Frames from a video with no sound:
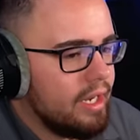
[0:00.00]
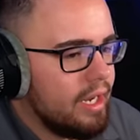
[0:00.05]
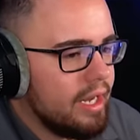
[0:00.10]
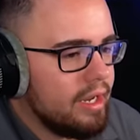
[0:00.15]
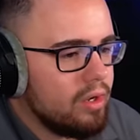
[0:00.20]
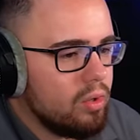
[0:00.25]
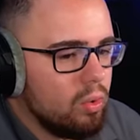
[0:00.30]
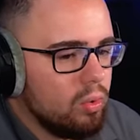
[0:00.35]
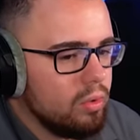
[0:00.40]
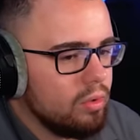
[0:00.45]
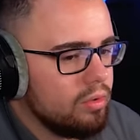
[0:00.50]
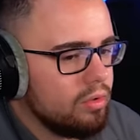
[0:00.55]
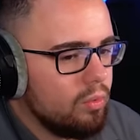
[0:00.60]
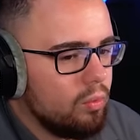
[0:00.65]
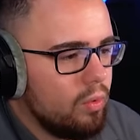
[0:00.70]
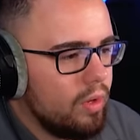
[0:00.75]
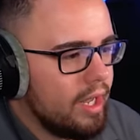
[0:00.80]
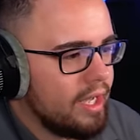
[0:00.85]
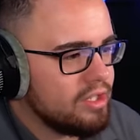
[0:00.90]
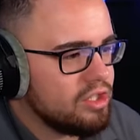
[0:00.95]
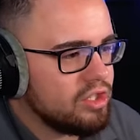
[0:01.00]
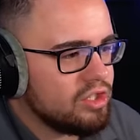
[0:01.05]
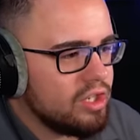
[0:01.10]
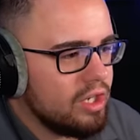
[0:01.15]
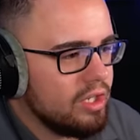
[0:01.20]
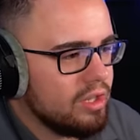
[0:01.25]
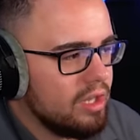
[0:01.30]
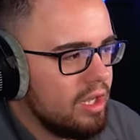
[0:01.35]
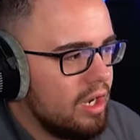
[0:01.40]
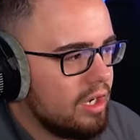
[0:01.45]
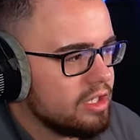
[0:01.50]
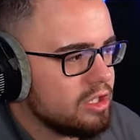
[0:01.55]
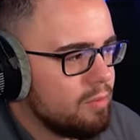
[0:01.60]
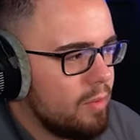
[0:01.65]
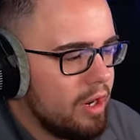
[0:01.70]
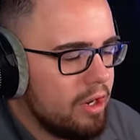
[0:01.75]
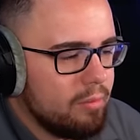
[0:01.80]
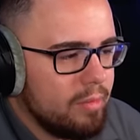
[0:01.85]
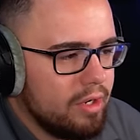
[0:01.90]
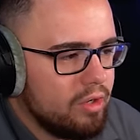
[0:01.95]
it ain't cooler than the one I just unlocked.
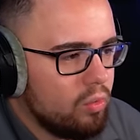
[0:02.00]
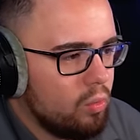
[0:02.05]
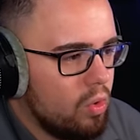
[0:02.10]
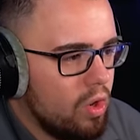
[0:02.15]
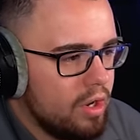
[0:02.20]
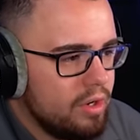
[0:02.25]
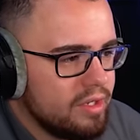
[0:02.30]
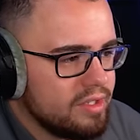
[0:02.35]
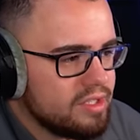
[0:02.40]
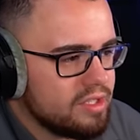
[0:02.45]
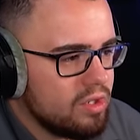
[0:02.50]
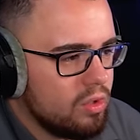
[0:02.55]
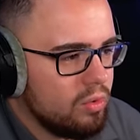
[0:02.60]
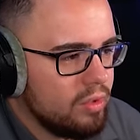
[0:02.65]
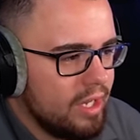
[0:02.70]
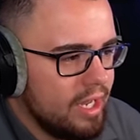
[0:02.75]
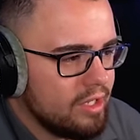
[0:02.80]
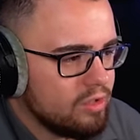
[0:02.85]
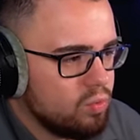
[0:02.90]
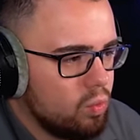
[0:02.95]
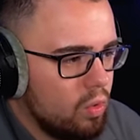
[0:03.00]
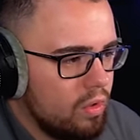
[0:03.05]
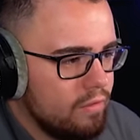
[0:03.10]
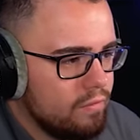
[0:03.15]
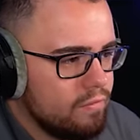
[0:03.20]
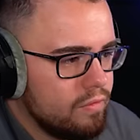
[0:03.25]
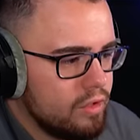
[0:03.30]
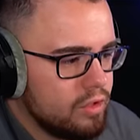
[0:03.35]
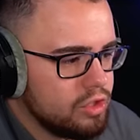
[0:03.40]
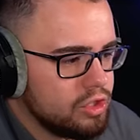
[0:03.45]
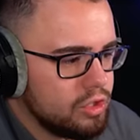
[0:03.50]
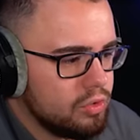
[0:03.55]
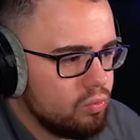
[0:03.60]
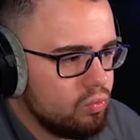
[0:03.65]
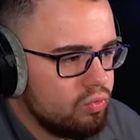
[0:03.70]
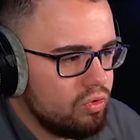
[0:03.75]
Spider-Man Noir does only has one version.